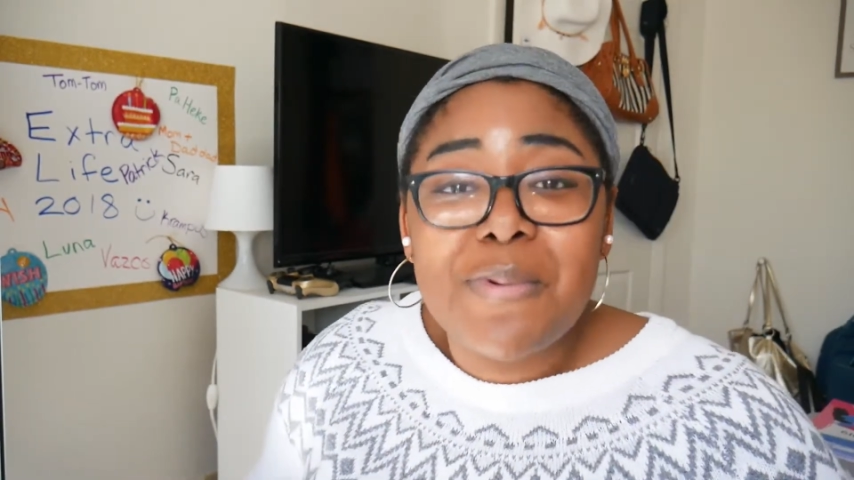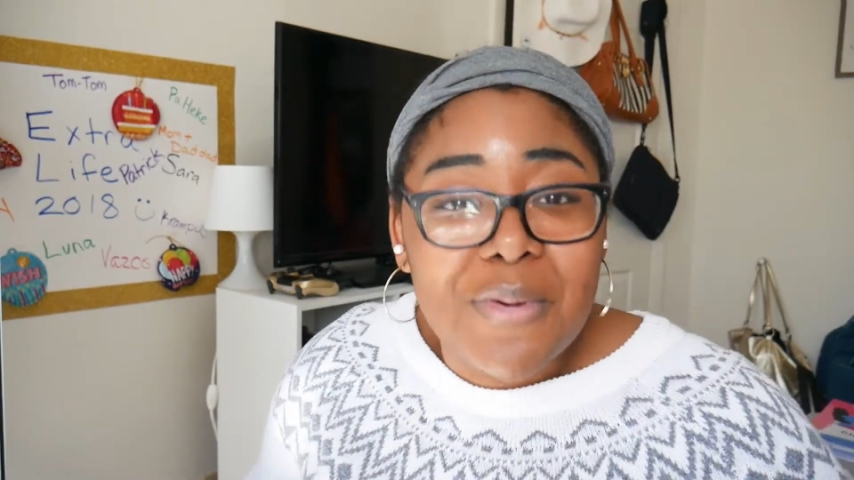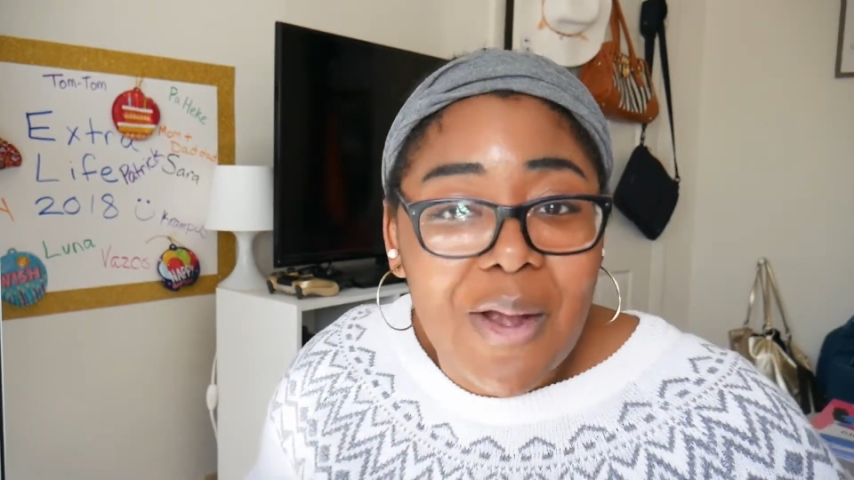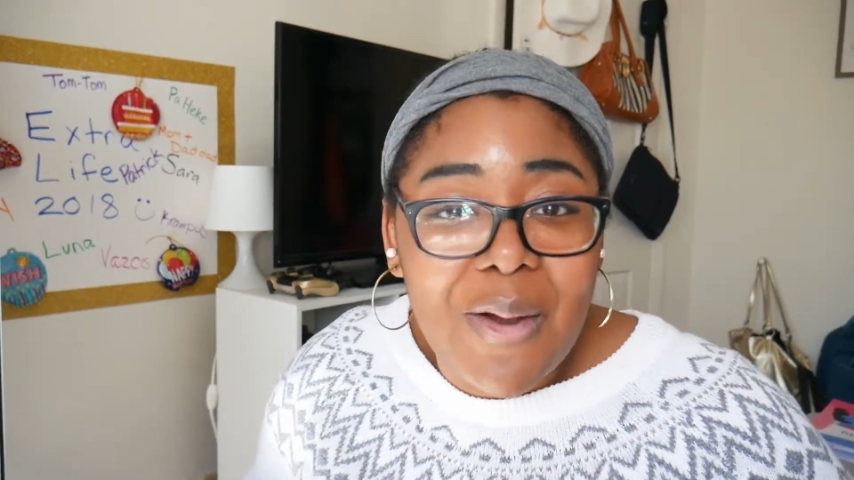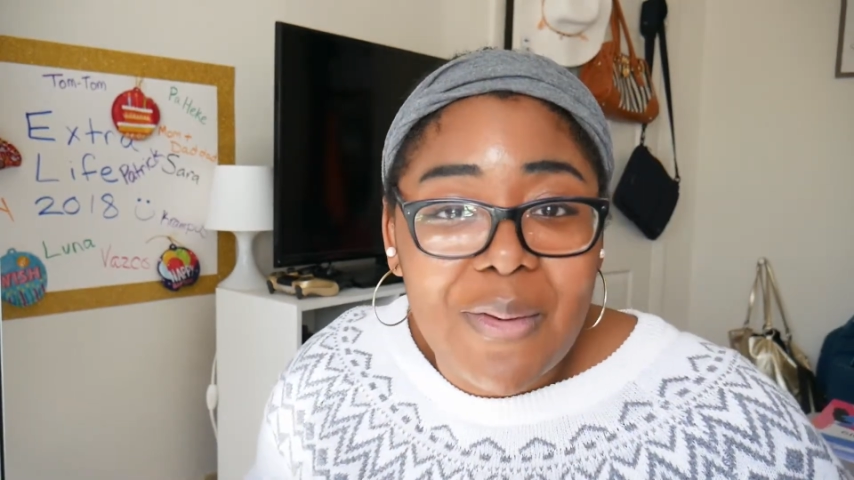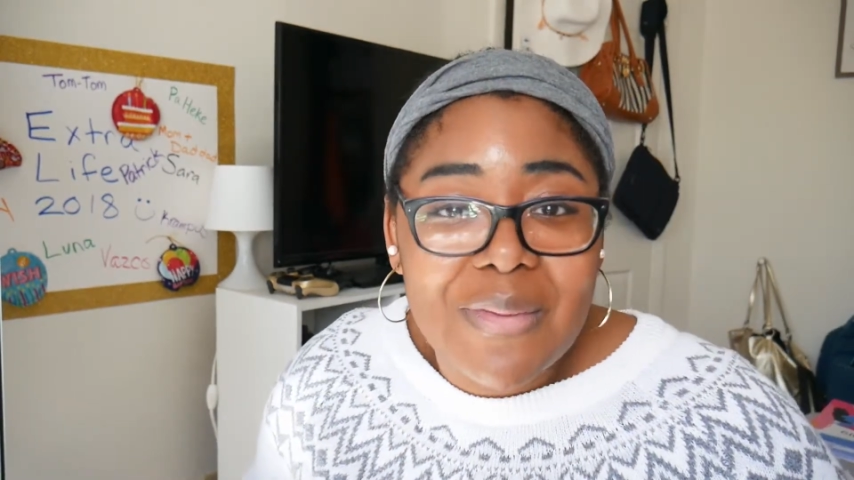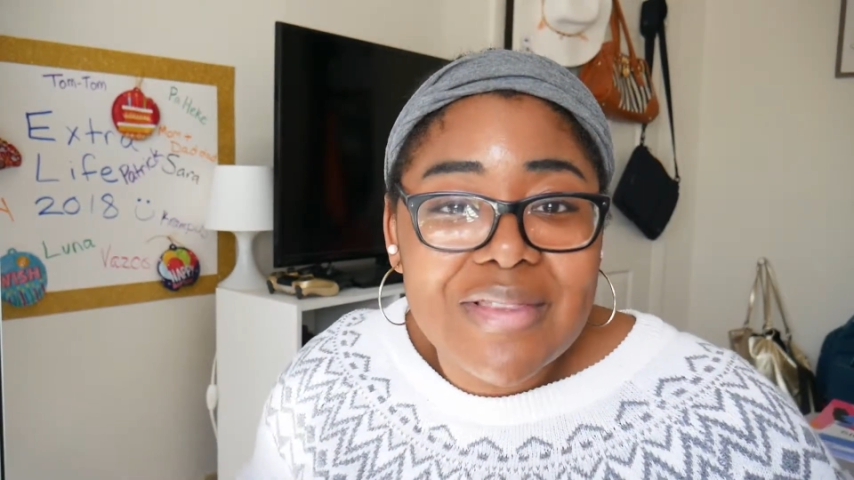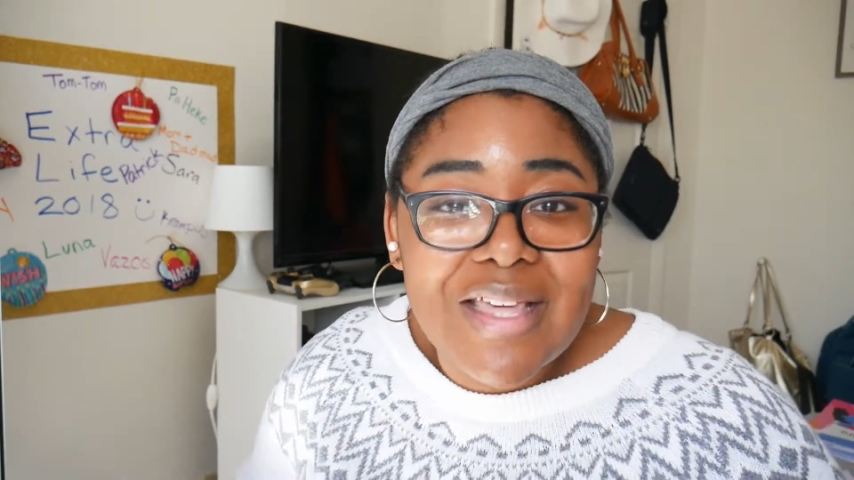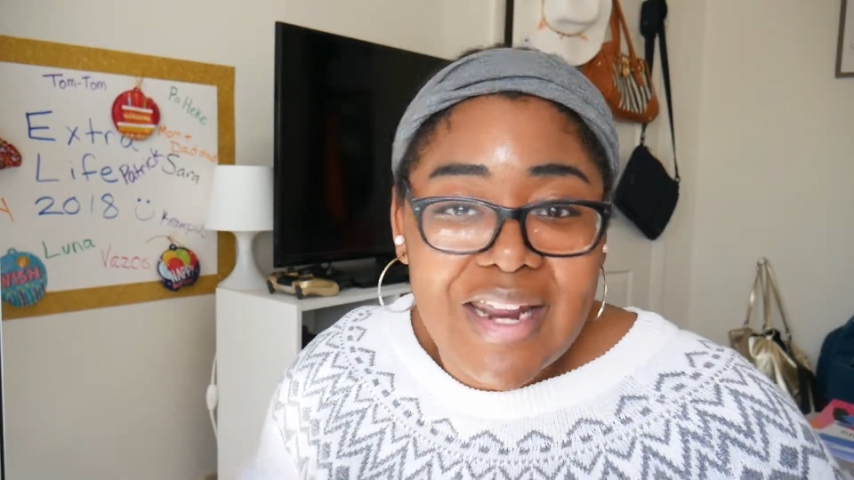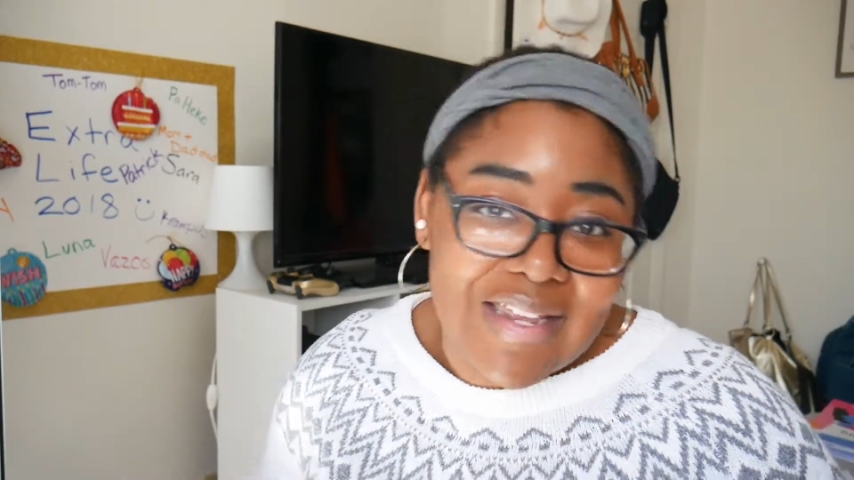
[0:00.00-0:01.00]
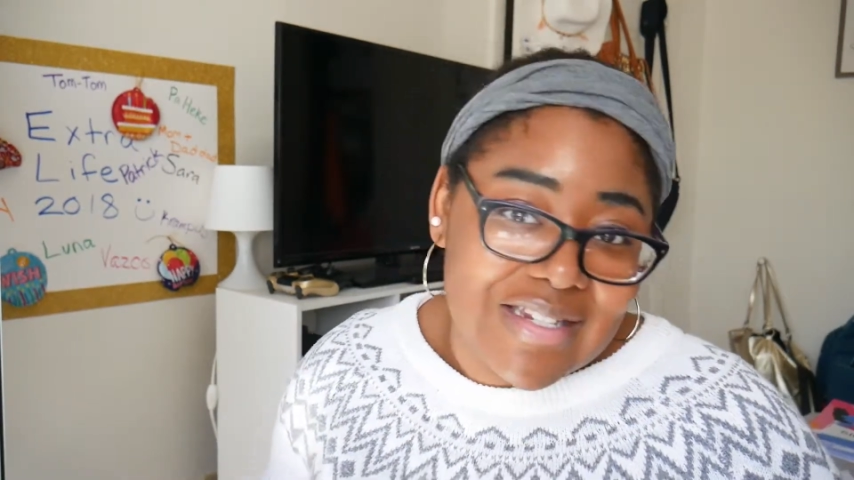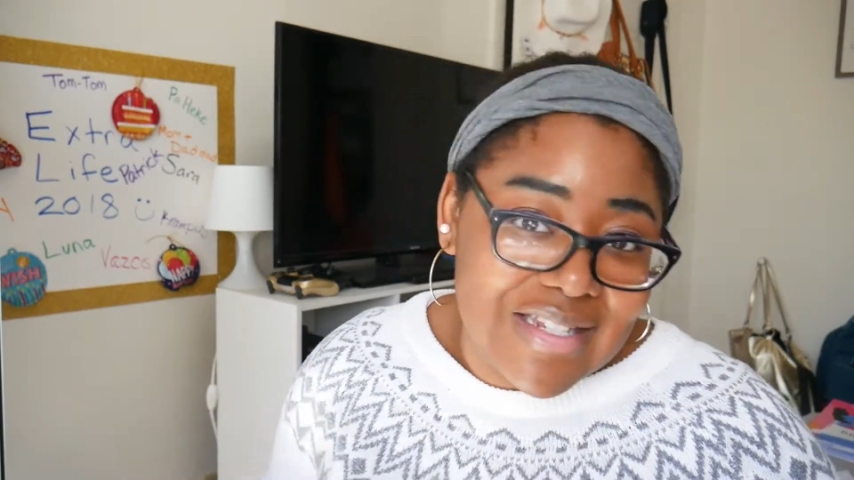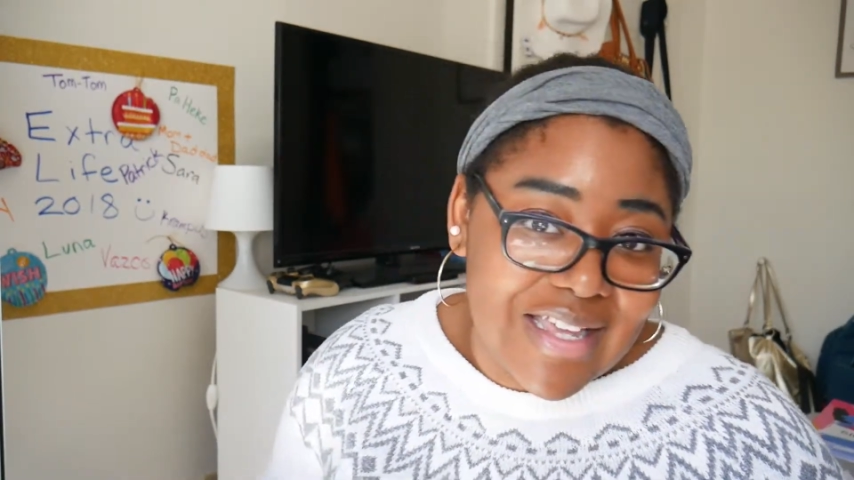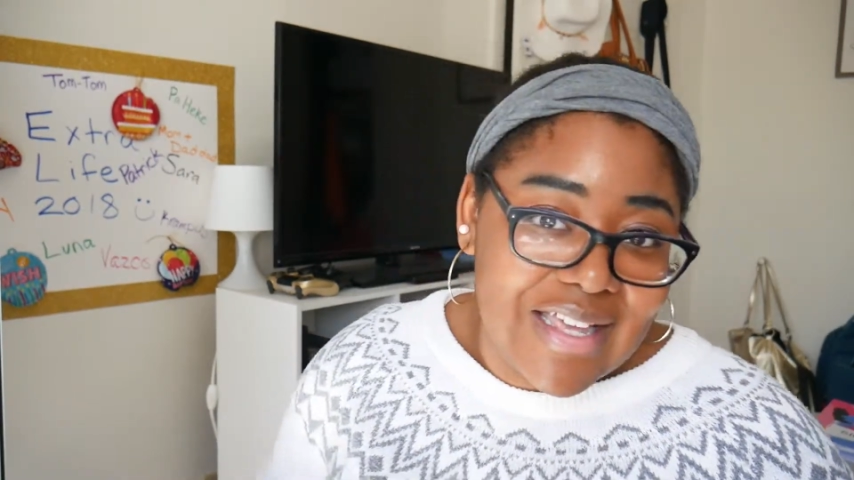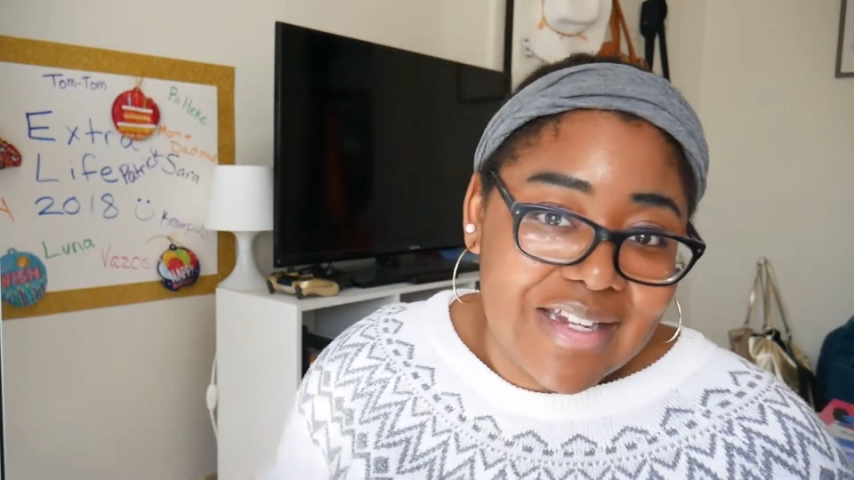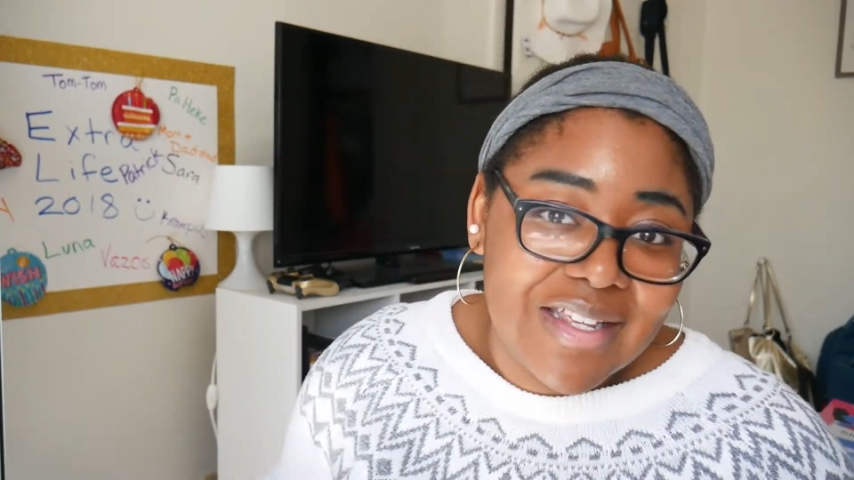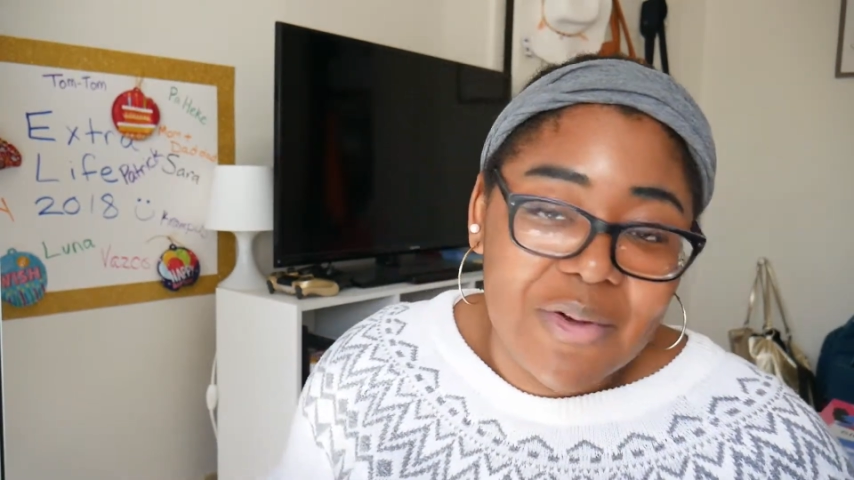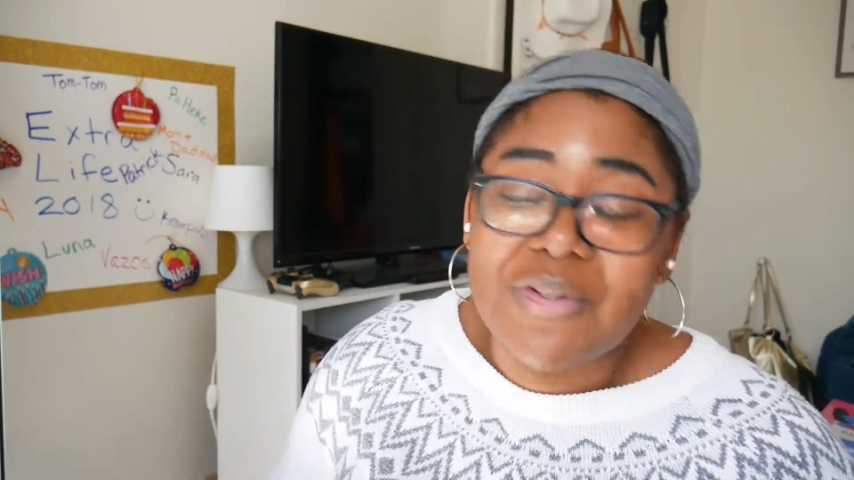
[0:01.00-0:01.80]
pro that I did,